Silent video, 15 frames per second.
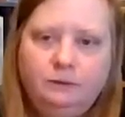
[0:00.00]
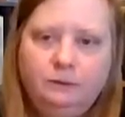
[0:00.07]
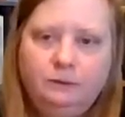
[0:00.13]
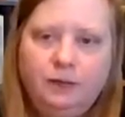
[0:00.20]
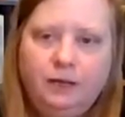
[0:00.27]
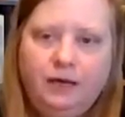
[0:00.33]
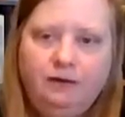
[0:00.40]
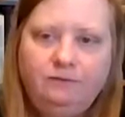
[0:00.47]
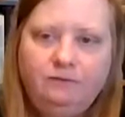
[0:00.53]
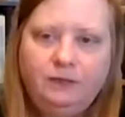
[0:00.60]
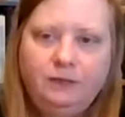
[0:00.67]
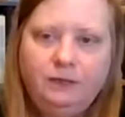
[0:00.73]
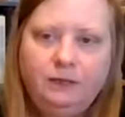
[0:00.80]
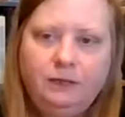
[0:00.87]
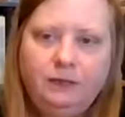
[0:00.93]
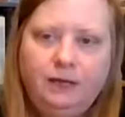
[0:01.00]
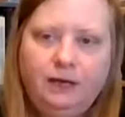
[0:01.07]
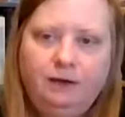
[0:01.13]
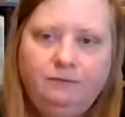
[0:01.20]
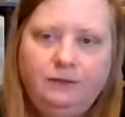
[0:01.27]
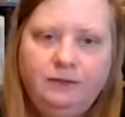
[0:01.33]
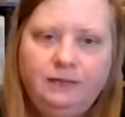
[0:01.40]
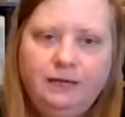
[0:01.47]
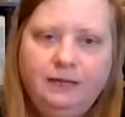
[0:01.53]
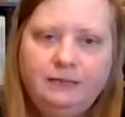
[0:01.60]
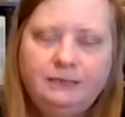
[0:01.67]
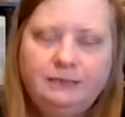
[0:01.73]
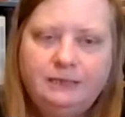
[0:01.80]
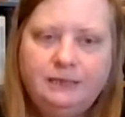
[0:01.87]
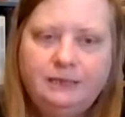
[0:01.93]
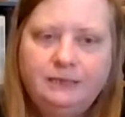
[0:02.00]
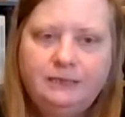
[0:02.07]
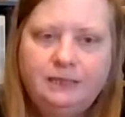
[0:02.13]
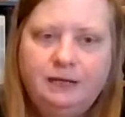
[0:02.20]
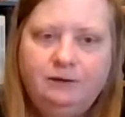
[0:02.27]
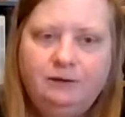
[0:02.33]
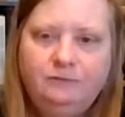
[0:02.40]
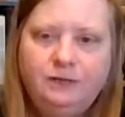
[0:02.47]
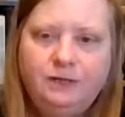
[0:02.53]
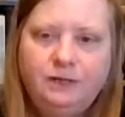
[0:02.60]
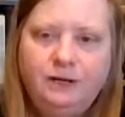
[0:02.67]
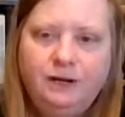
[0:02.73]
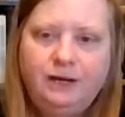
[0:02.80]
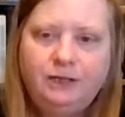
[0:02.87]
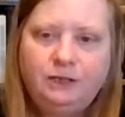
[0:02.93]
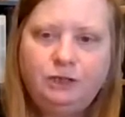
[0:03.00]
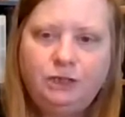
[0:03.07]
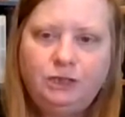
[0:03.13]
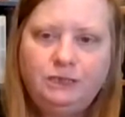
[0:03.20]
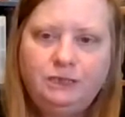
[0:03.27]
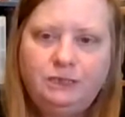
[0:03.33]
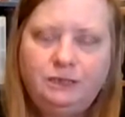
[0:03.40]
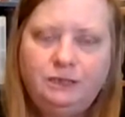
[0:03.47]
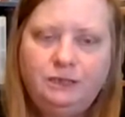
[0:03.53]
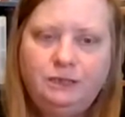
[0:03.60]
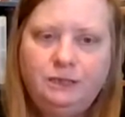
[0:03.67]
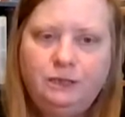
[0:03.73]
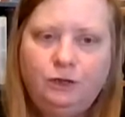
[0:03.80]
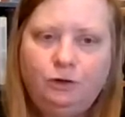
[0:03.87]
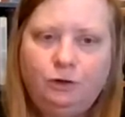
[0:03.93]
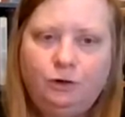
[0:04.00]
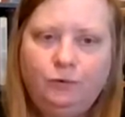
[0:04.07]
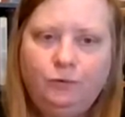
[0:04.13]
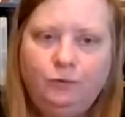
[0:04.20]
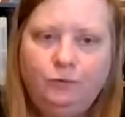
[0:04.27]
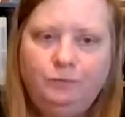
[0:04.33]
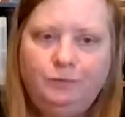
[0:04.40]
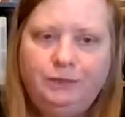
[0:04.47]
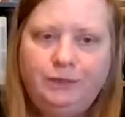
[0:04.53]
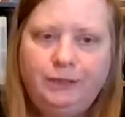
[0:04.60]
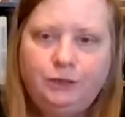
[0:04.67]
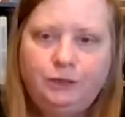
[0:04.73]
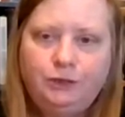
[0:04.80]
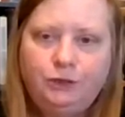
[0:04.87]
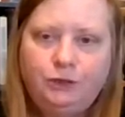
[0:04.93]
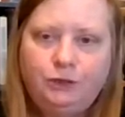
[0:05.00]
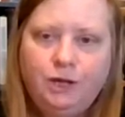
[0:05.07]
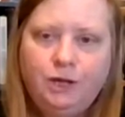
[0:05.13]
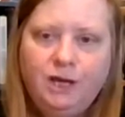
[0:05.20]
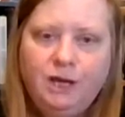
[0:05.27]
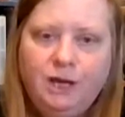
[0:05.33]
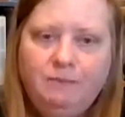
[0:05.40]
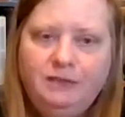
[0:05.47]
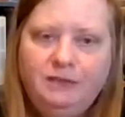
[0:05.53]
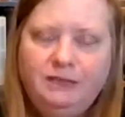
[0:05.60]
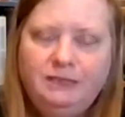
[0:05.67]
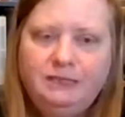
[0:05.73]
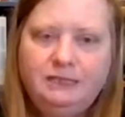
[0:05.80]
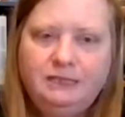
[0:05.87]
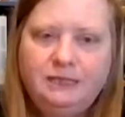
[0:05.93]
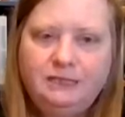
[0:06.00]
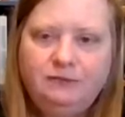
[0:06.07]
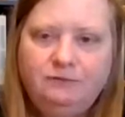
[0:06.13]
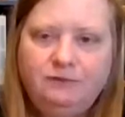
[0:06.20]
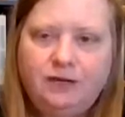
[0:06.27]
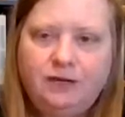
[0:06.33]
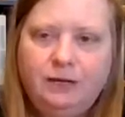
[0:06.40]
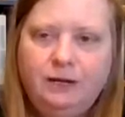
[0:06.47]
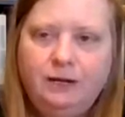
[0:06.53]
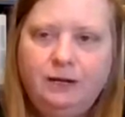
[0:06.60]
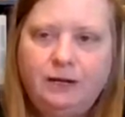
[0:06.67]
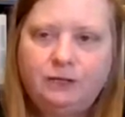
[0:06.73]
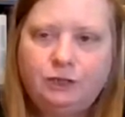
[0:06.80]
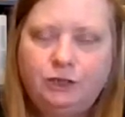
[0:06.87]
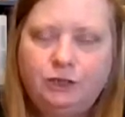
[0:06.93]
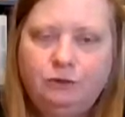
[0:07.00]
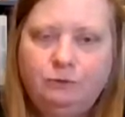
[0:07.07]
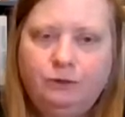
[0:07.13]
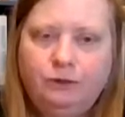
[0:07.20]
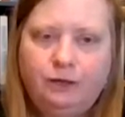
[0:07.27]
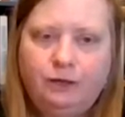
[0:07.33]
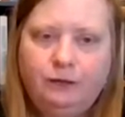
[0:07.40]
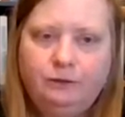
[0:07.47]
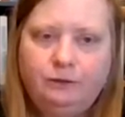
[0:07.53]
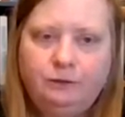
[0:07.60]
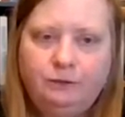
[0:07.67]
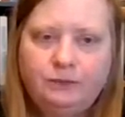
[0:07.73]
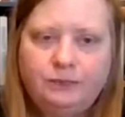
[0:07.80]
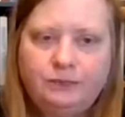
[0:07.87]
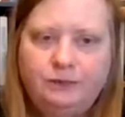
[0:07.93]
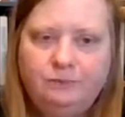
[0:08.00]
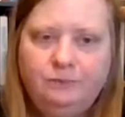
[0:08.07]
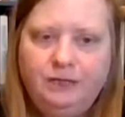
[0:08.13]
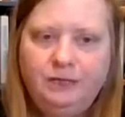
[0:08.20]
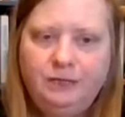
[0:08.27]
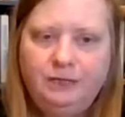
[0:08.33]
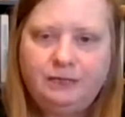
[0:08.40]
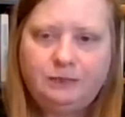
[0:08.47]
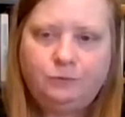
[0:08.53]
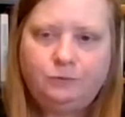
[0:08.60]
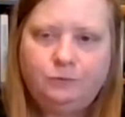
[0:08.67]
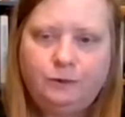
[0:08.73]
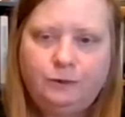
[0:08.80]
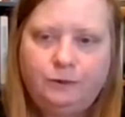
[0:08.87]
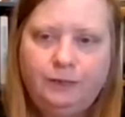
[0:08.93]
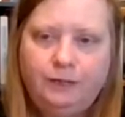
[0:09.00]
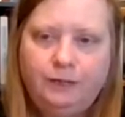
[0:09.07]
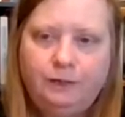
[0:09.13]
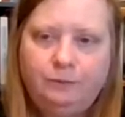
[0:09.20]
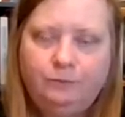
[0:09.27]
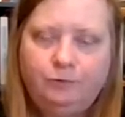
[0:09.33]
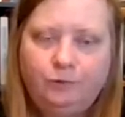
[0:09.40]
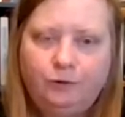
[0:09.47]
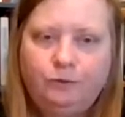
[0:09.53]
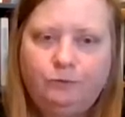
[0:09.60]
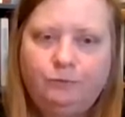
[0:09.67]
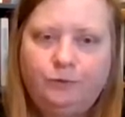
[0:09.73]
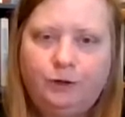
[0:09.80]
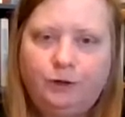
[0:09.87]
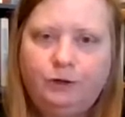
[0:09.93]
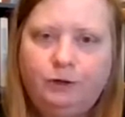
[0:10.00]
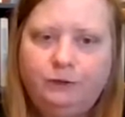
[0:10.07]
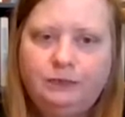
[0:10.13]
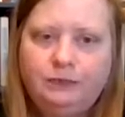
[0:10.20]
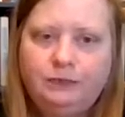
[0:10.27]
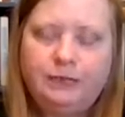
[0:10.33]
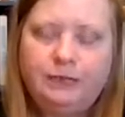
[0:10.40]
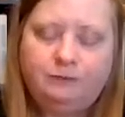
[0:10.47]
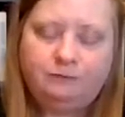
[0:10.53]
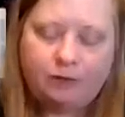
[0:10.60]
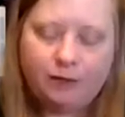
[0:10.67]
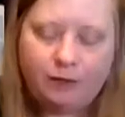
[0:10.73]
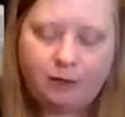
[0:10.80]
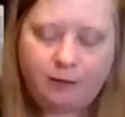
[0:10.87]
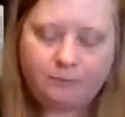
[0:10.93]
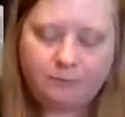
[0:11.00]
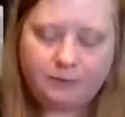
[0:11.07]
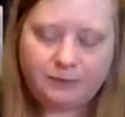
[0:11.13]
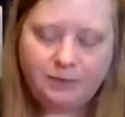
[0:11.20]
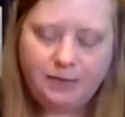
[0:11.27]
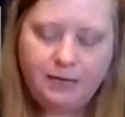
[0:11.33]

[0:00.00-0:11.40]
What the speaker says: having that sense of not just your own pleasure, but the sense of connection with others. To me, that's really an important part of the 10 of cups.